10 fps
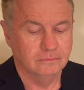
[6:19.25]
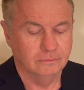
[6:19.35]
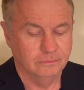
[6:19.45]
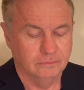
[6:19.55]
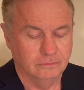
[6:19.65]

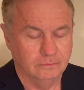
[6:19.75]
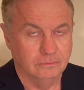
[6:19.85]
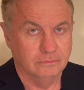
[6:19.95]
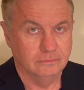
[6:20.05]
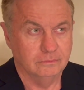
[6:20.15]

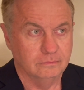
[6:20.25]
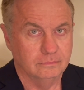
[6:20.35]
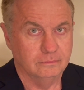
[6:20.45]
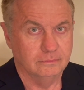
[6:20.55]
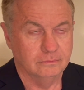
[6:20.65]

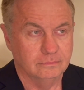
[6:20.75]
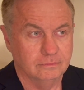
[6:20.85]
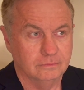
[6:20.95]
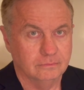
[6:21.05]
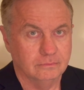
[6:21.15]

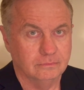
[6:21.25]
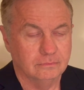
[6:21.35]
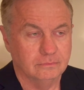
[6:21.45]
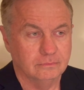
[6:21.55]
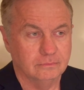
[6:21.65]

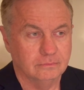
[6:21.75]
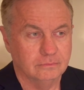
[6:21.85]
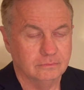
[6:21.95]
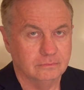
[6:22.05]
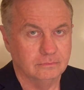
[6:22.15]

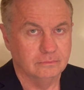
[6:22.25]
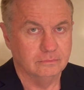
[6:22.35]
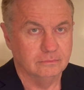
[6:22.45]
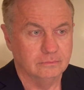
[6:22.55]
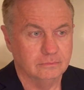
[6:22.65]

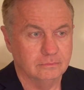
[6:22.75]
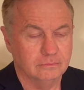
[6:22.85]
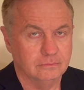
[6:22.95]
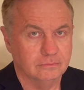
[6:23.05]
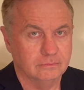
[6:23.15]

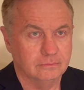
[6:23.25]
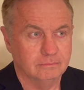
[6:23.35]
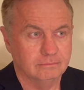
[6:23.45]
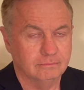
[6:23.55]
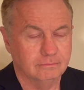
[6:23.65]

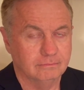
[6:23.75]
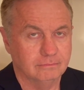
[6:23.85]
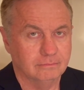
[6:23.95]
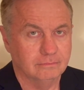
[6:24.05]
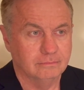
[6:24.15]

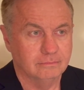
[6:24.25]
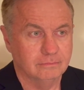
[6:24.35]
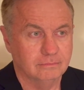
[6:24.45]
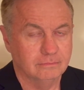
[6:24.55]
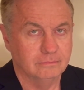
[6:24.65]

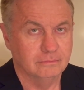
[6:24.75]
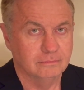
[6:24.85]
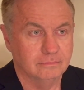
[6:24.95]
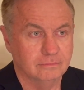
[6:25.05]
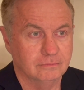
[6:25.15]

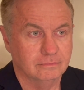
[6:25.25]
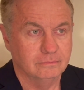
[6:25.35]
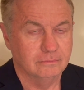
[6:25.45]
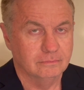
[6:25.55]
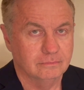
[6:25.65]

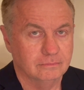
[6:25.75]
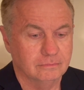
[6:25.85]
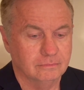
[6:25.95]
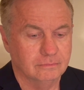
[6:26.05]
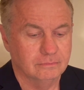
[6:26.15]

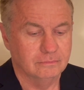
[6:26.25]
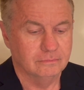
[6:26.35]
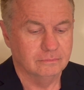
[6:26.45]
This person isn't speaking.